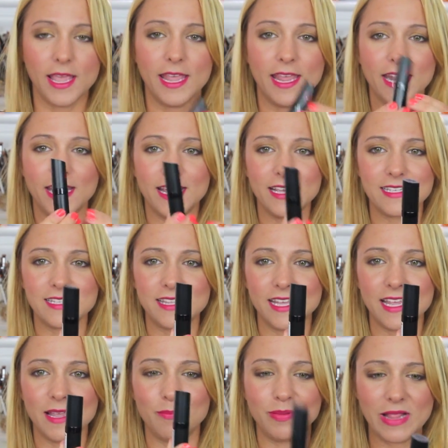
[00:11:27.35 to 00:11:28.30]
It is
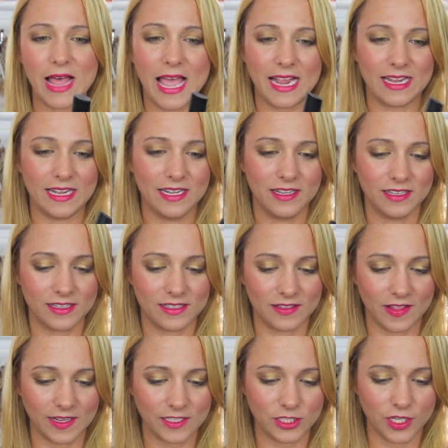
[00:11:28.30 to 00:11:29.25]
the black
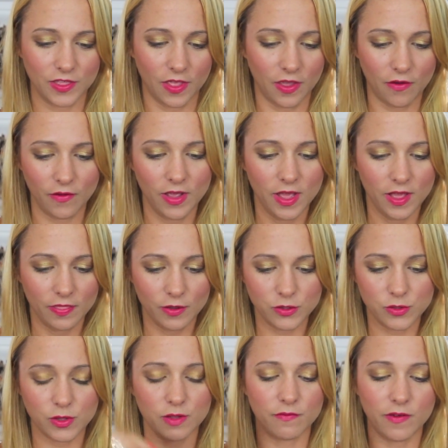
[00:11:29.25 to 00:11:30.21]
collection though.
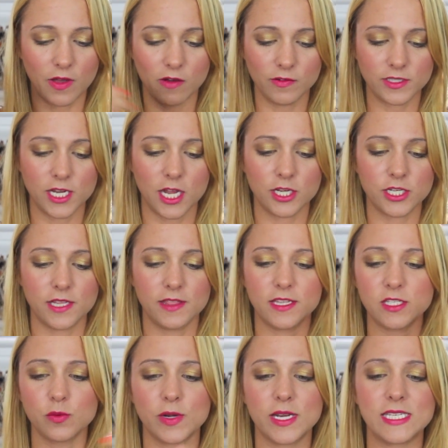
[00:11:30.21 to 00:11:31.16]
Those are the Velvet Touch, and
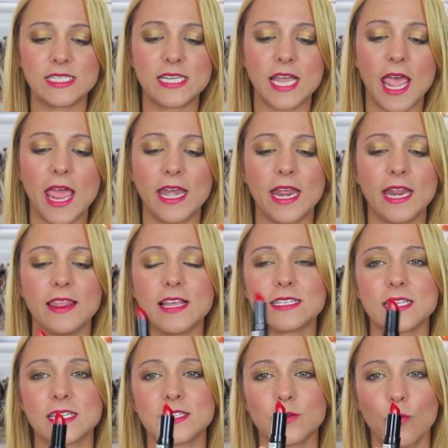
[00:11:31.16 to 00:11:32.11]
this one is ten, and
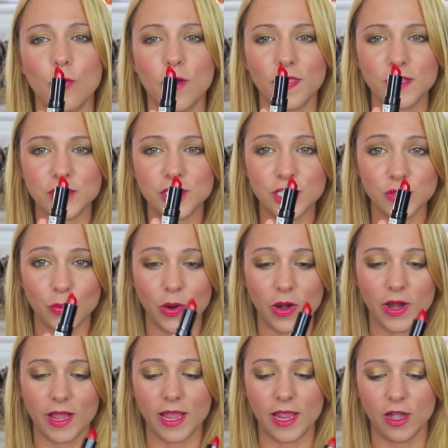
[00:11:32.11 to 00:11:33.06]
this is the one that she's
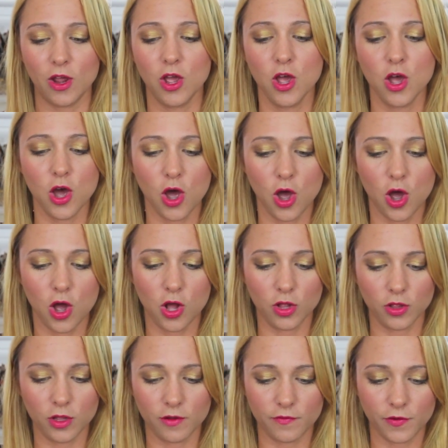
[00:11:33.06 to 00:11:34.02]
wearing in
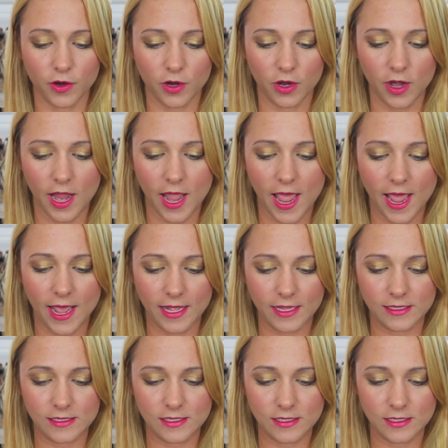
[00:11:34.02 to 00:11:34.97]
all of her
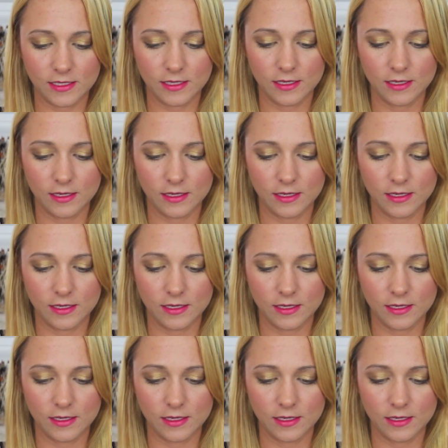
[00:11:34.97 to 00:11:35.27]
ads.